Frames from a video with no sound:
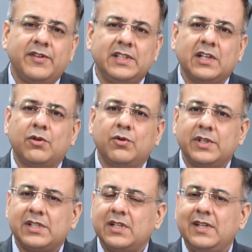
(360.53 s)
the
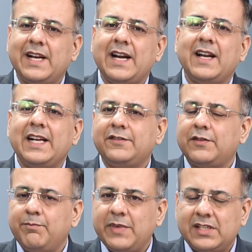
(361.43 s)
quotes deadlines
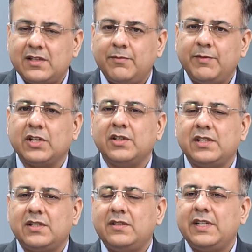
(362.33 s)
were missed
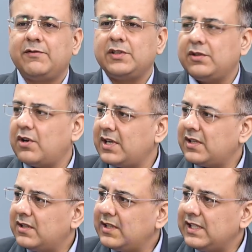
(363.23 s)
because there was not
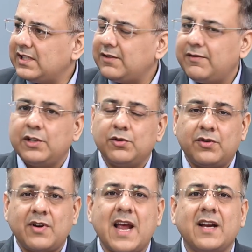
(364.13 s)
an easy way to
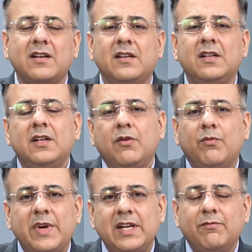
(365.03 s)
track
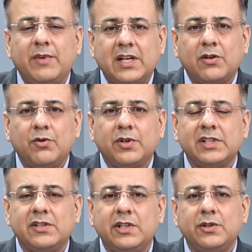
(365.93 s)
when a quote
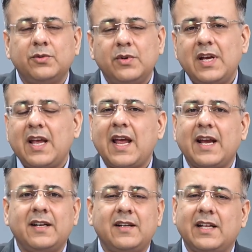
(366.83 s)
is due,
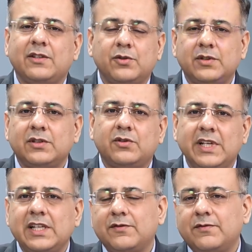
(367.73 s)
and so those
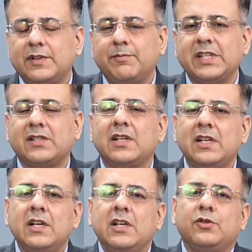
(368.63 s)
things were missed.
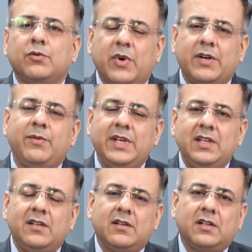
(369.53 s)
So what
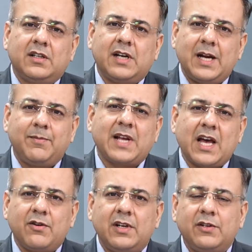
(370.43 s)
we helped
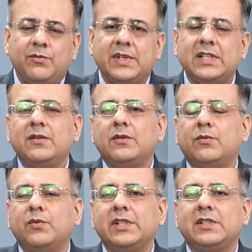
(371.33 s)
Carolyn with
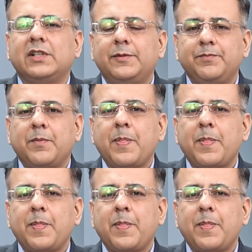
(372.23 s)
was a